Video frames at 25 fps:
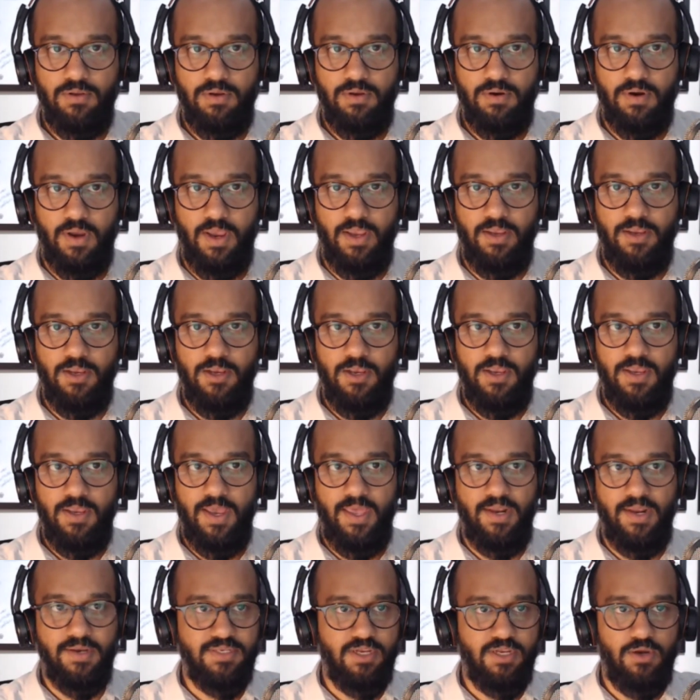Right.
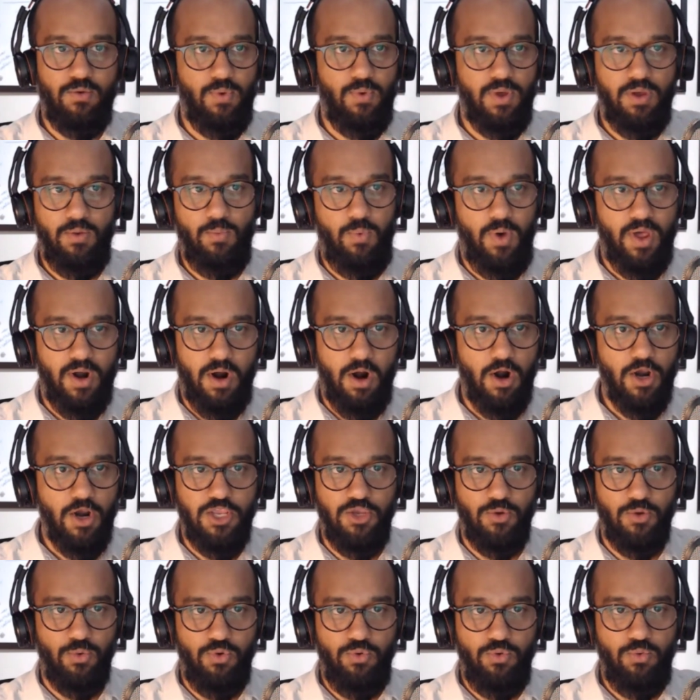And it's like, well, what are
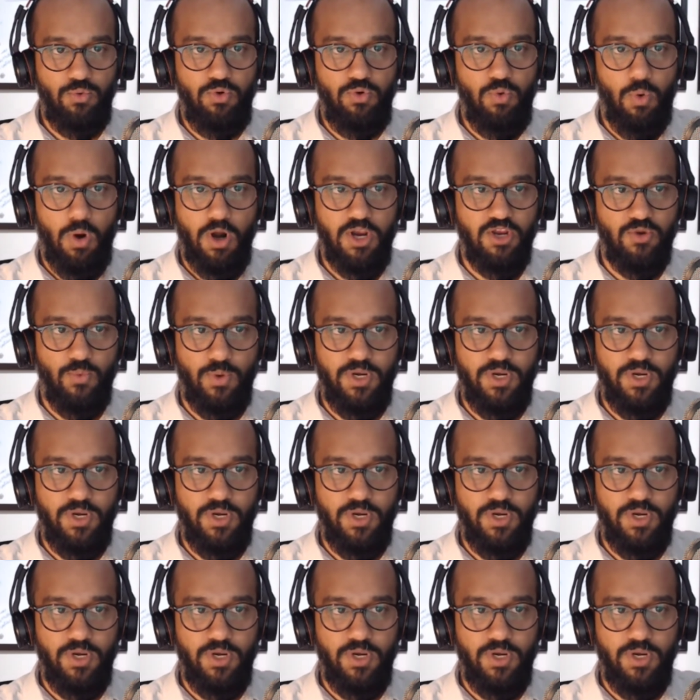you? Who are you?